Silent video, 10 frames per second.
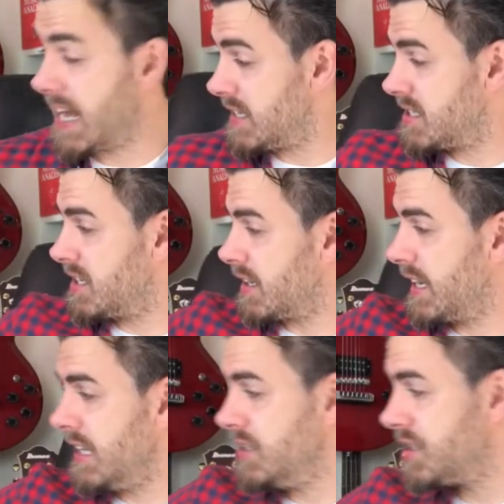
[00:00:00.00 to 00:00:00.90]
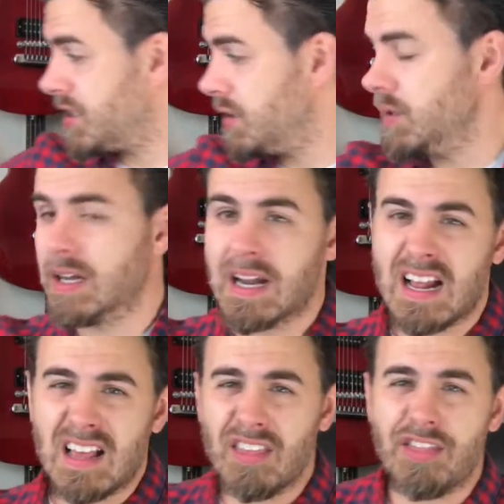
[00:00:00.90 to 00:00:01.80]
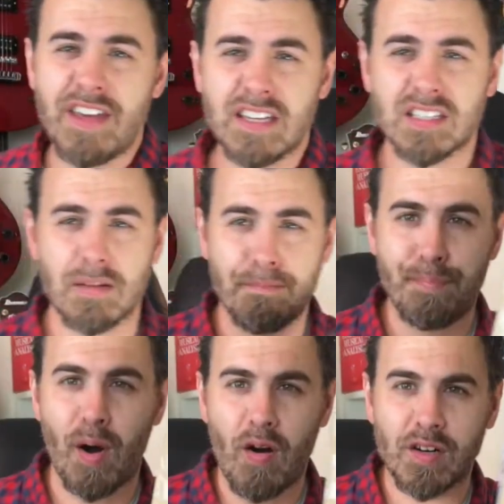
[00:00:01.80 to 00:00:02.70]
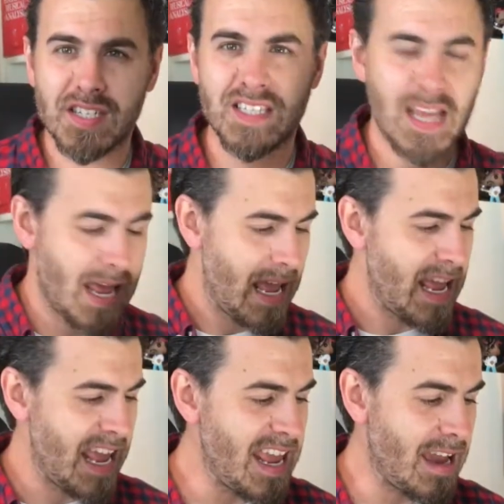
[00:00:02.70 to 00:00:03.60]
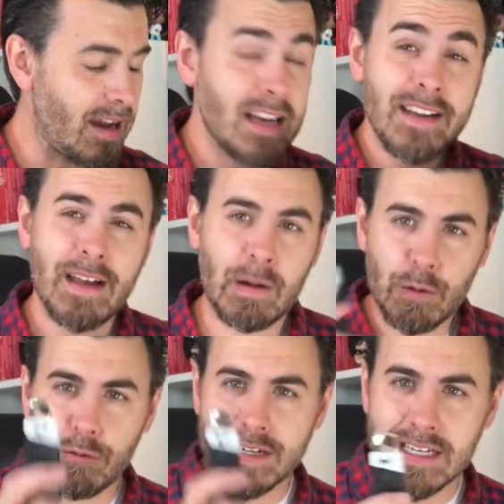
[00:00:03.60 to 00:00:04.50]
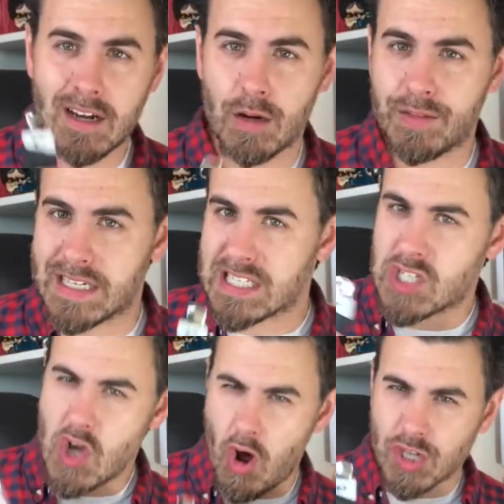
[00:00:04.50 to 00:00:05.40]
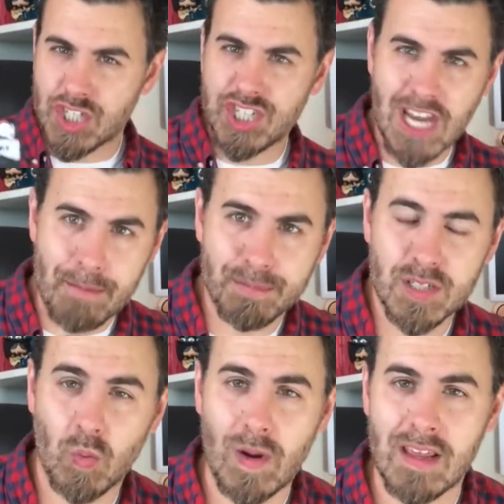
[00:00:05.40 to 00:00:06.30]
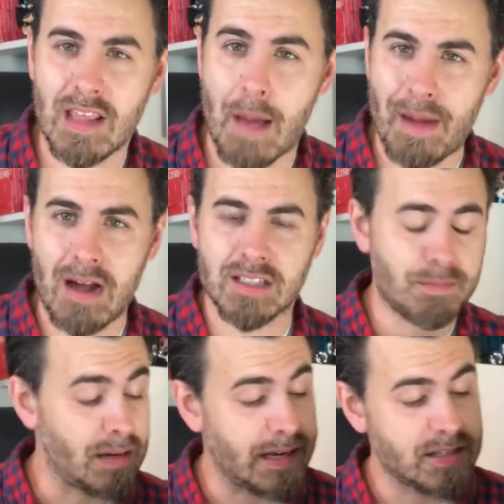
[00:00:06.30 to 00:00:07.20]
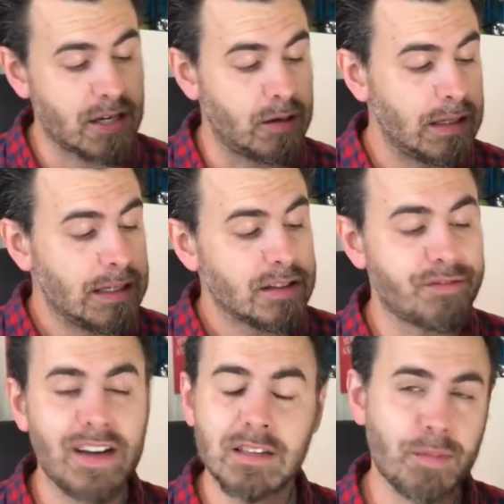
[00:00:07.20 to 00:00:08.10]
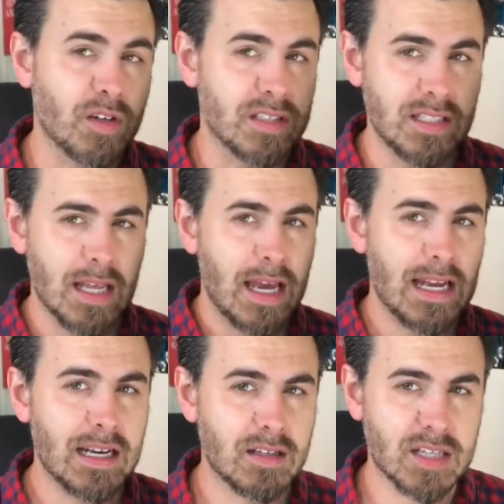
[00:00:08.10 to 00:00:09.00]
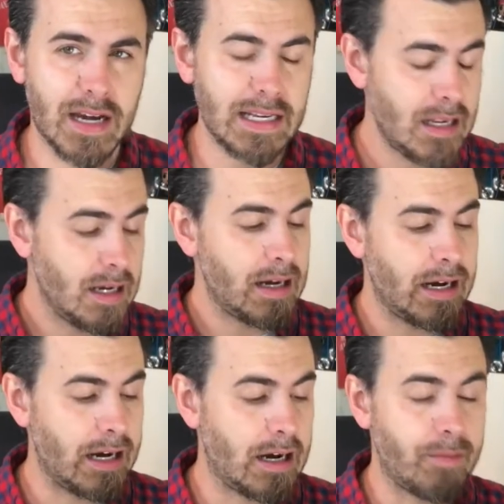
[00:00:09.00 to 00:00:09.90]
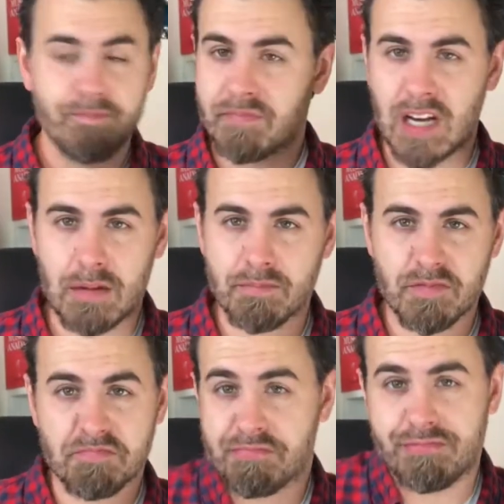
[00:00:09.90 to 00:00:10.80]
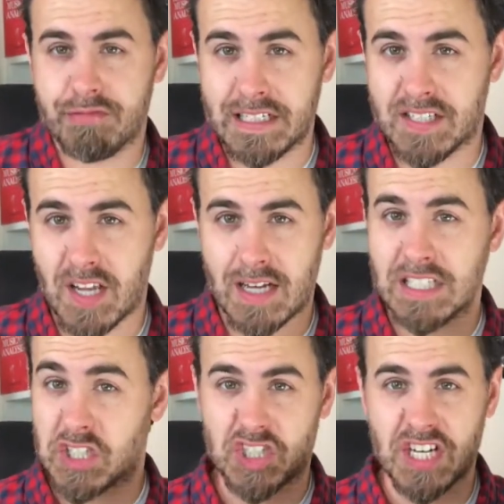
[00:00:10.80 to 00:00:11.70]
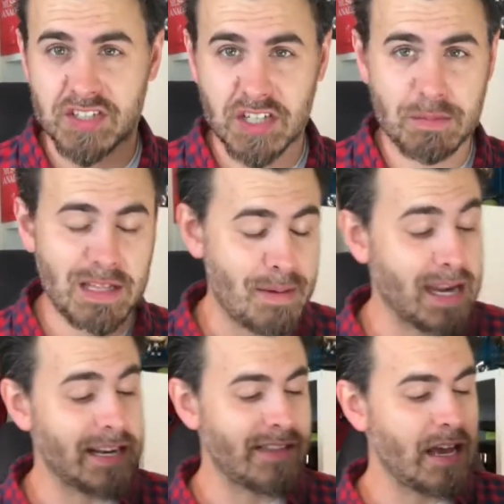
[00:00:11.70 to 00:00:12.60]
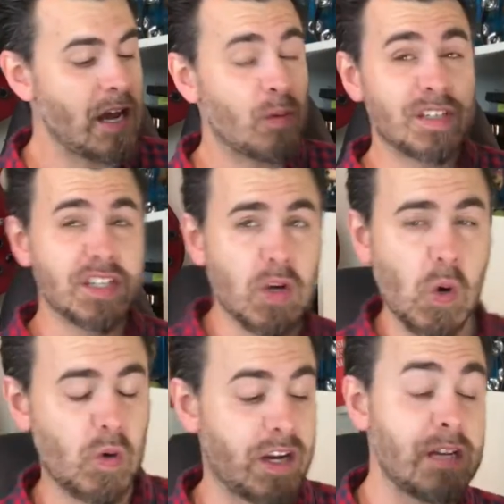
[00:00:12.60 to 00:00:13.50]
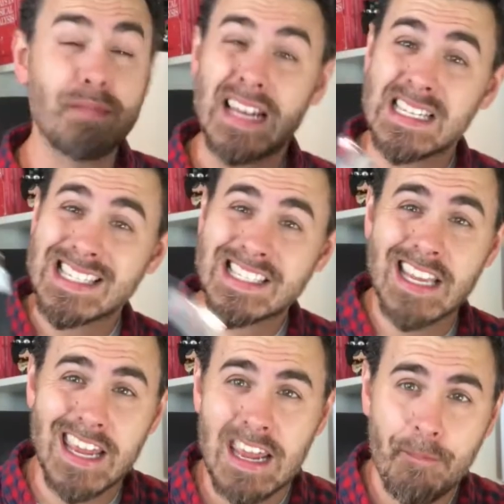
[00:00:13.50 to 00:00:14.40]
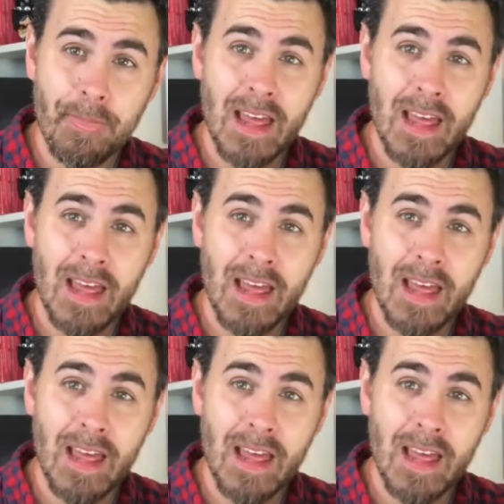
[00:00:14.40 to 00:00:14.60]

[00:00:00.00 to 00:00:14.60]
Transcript: get stuck into this box here. Now I already know that it's not shipped with a power supply, so the fact the box is a little tiny, I'm pretty certain it's just going to be the pedal in there, which is all good, but let's see